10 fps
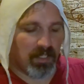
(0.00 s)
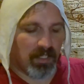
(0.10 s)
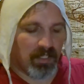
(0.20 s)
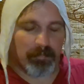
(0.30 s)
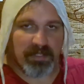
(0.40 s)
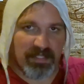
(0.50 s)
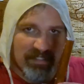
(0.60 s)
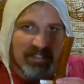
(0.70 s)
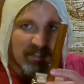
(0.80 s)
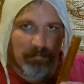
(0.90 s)
But
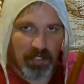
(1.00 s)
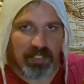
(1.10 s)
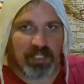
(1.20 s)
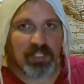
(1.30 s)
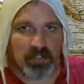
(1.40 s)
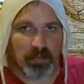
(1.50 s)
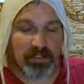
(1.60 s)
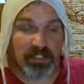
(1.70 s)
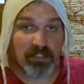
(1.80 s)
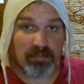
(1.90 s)
this is the marking tool
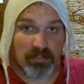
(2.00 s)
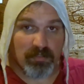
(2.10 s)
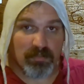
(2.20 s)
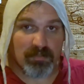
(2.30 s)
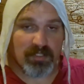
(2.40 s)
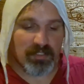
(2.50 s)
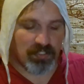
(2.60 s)
that you use